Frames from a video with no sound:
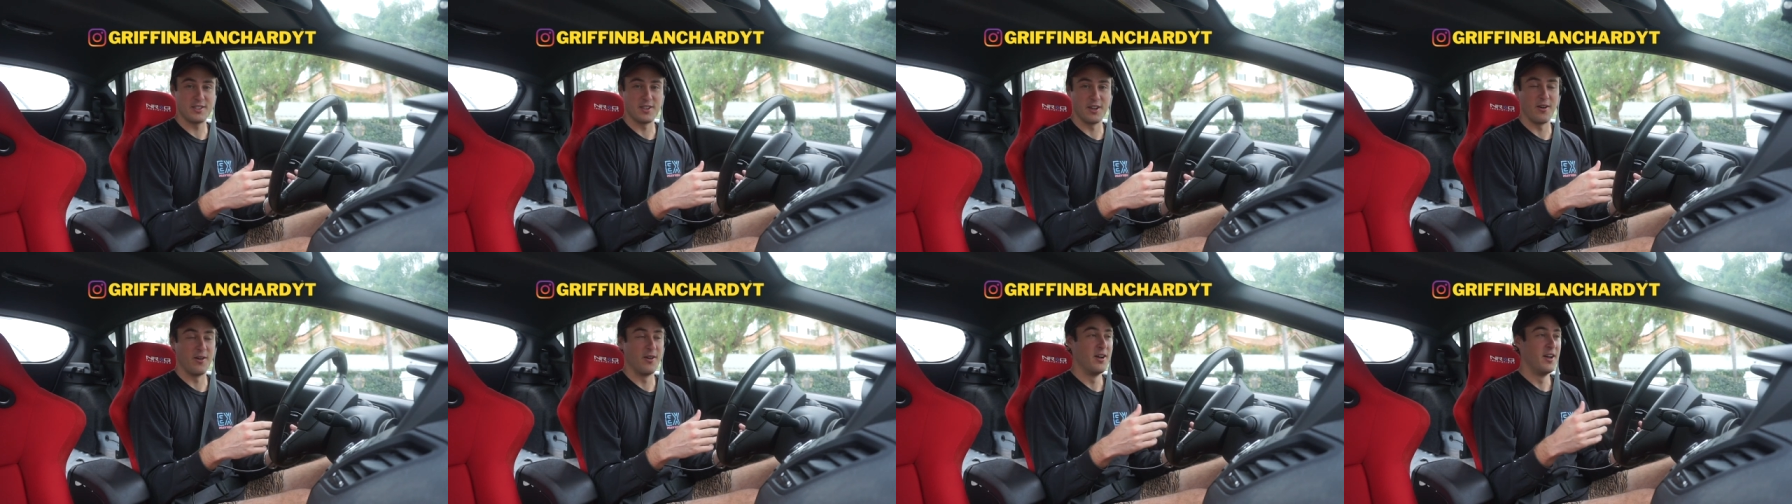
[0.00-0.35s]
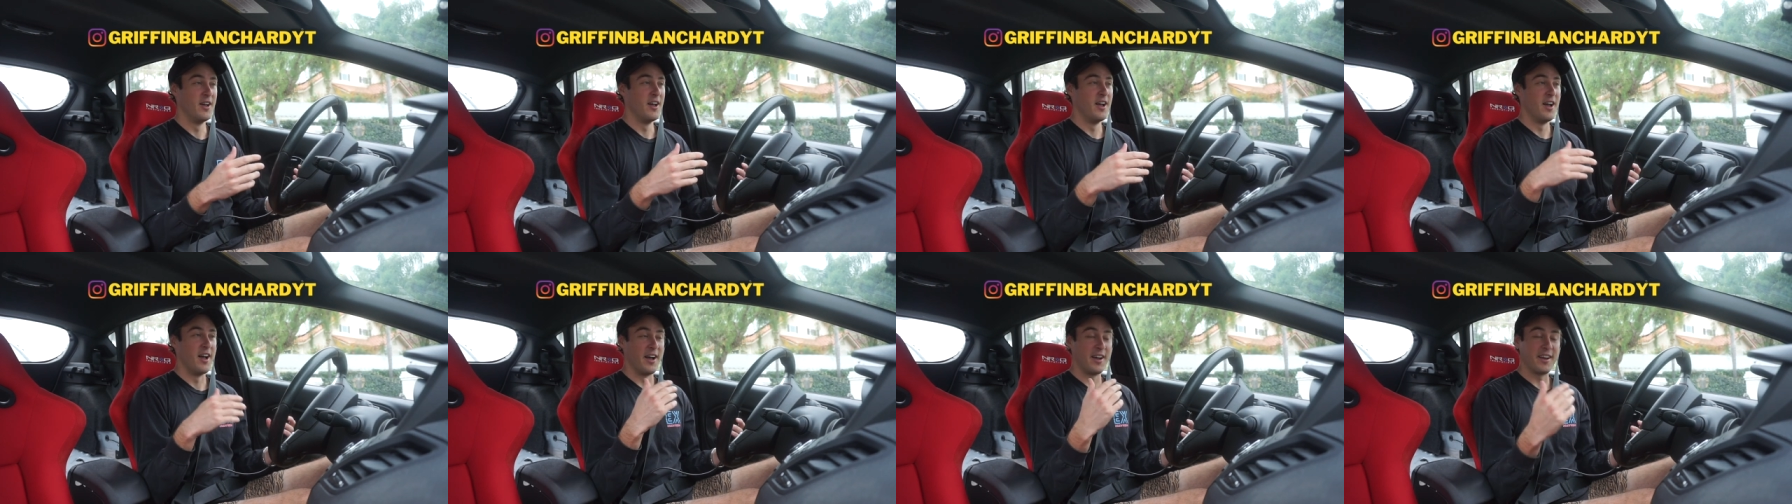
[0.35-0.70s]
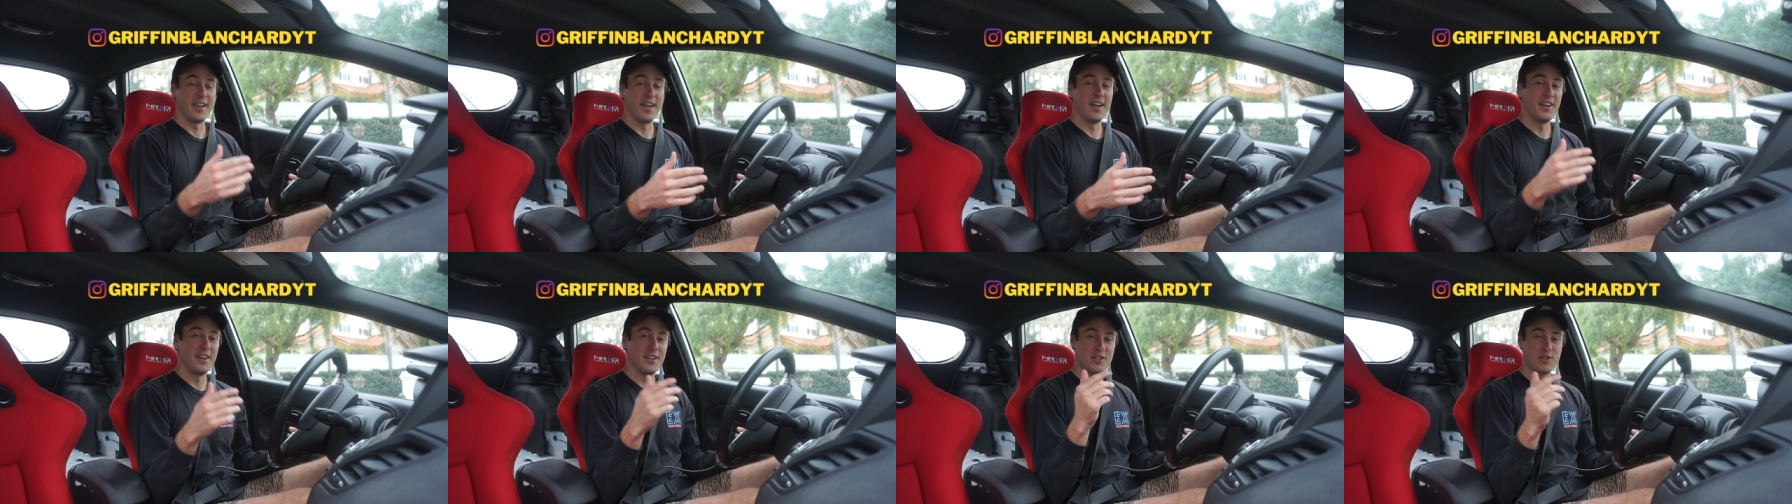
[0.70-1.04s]
So
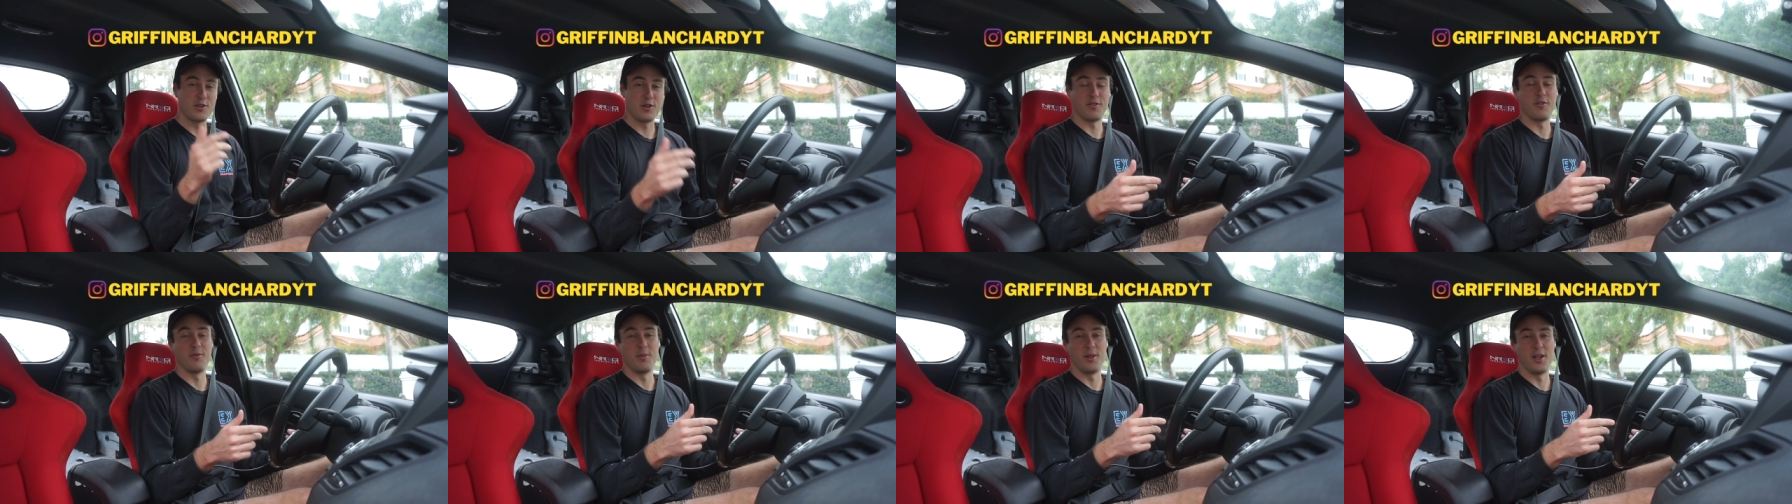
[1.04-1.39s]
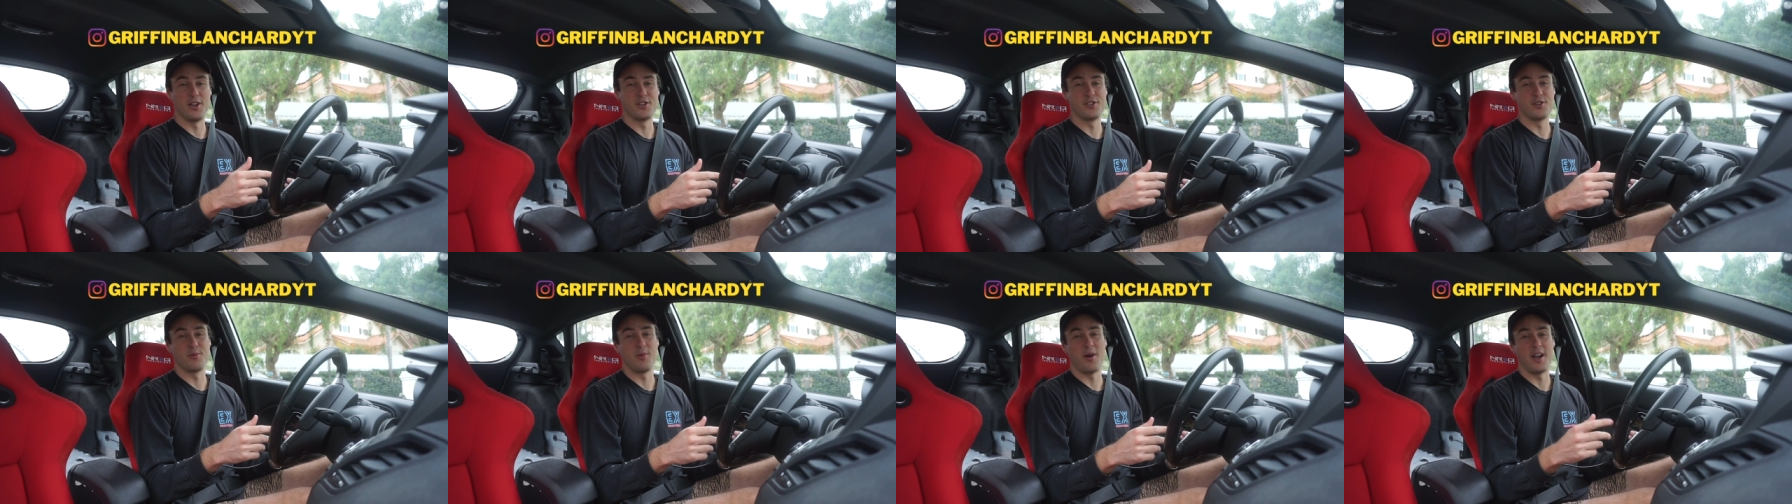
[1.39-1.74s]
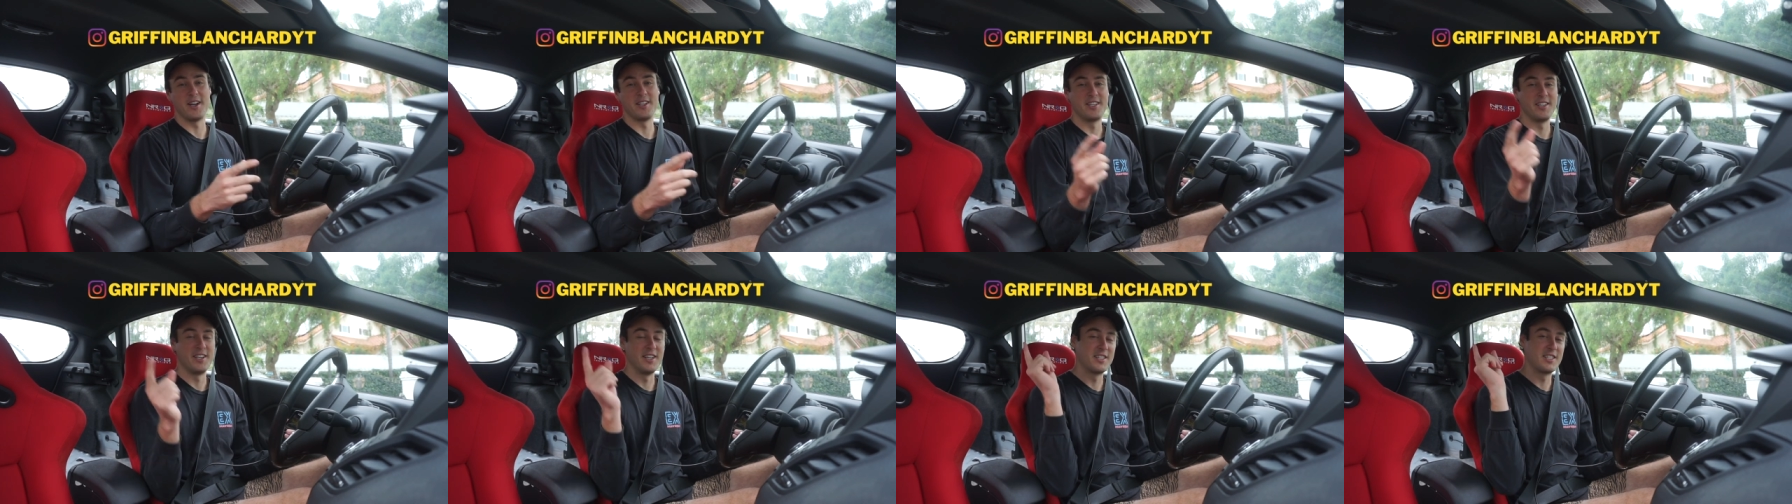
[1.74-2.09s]
again, it's Griffin Blanchard
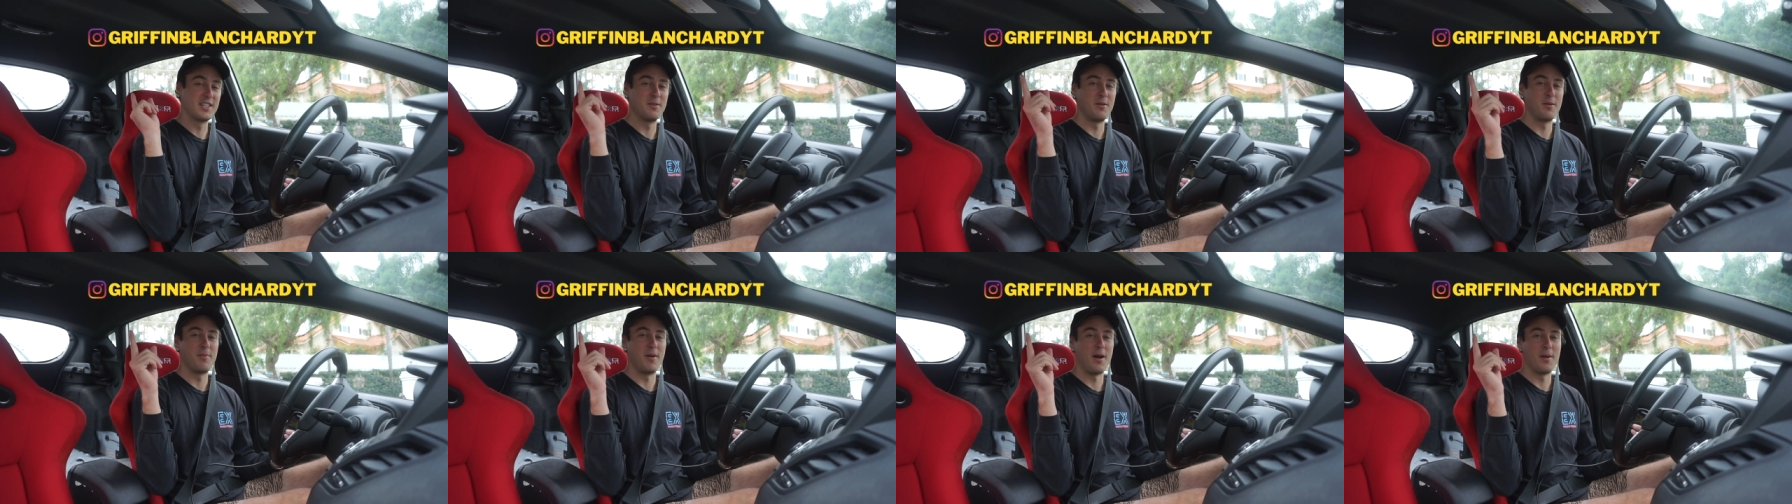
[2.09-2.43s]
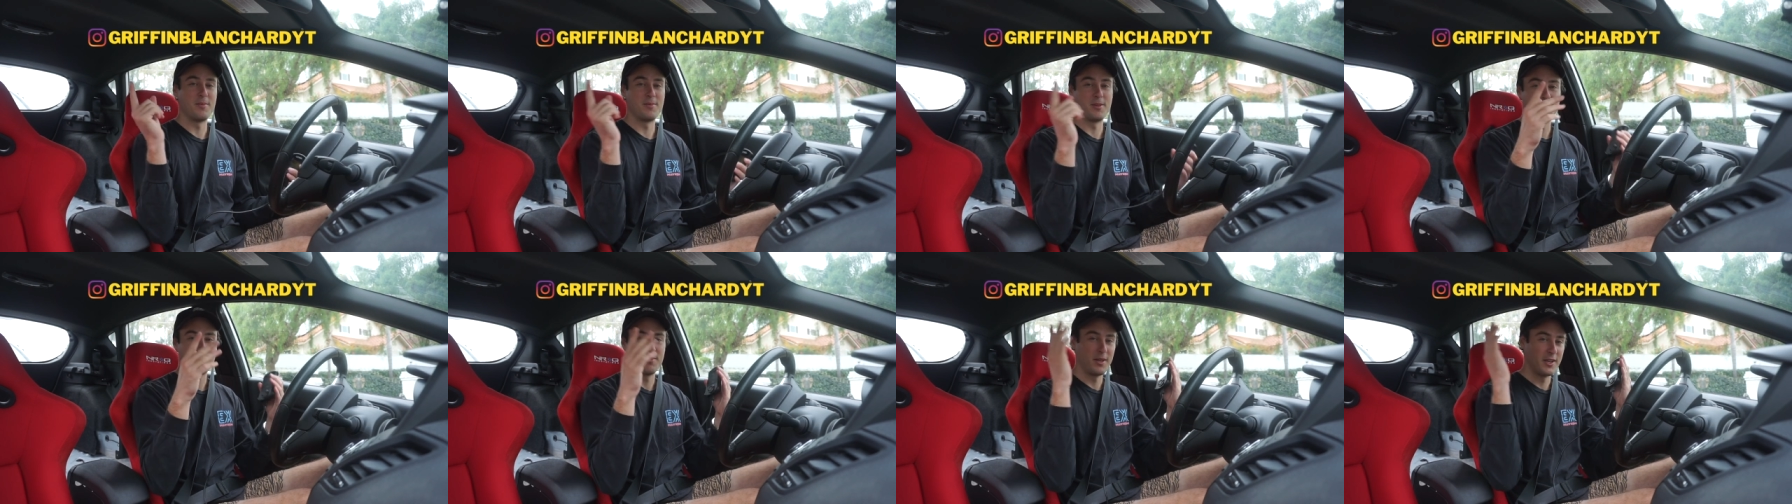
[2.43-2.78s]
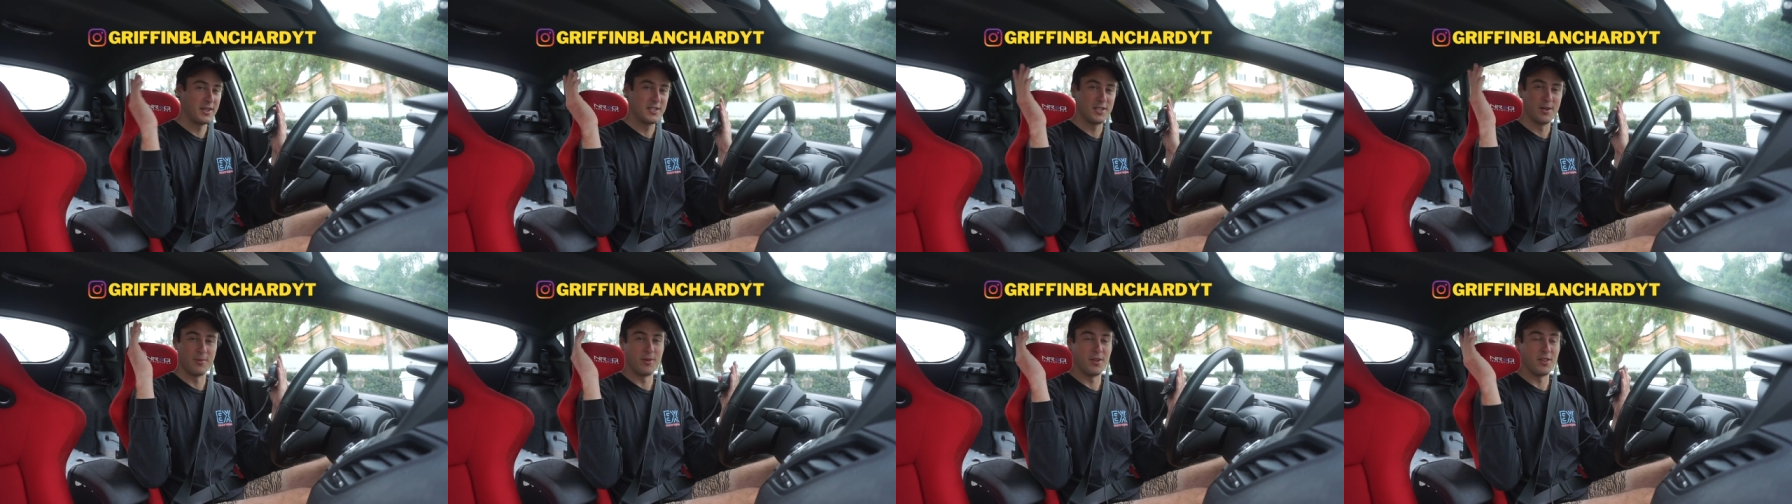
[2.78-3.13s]
YT. It's gonna be popped up
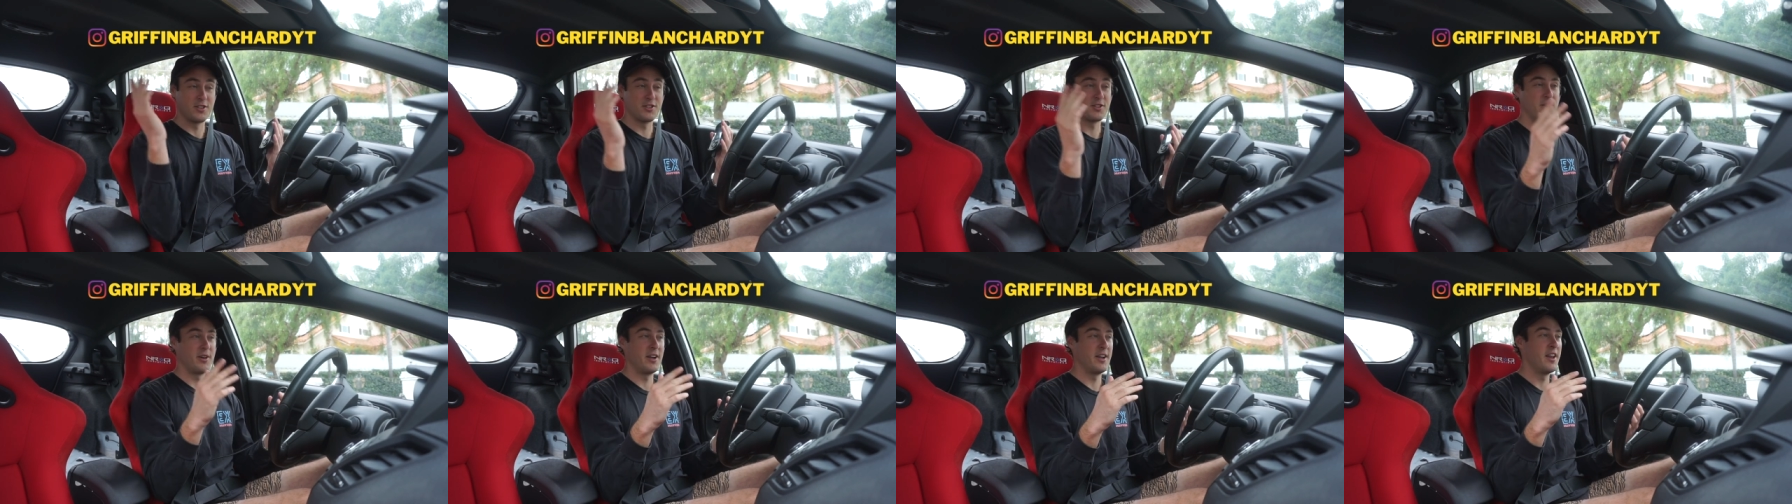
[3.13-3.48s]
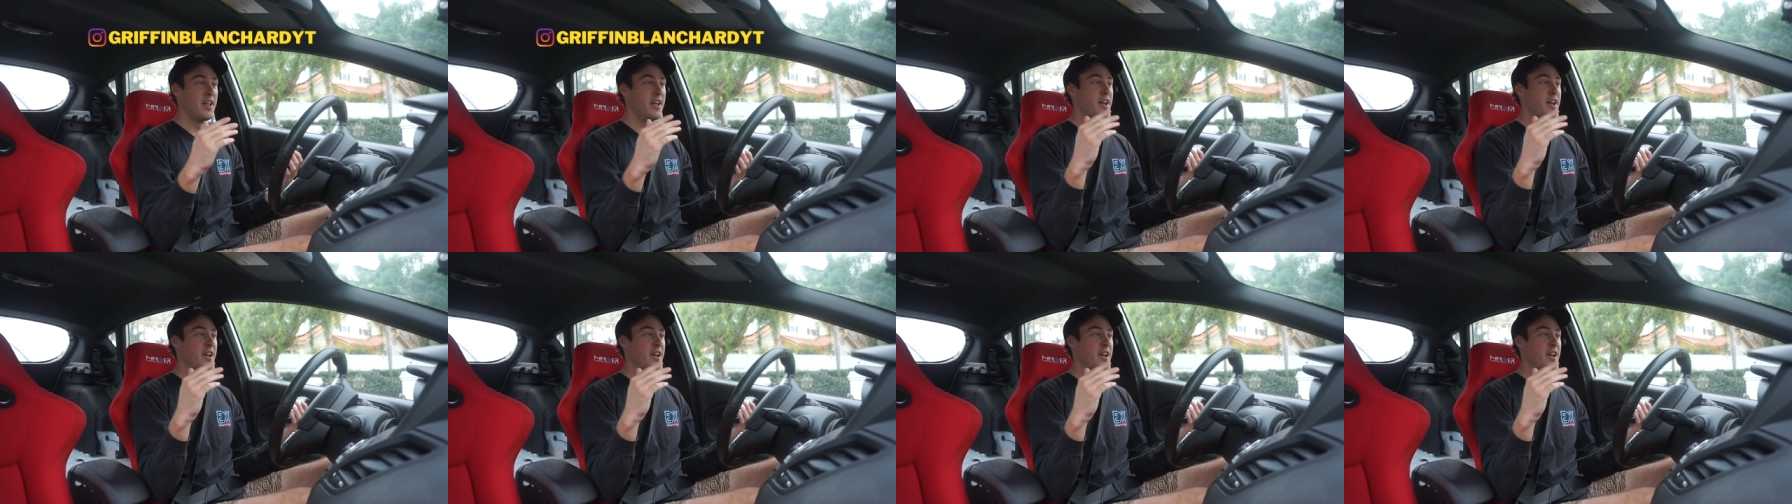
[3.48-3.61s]
like somewhere on the screen.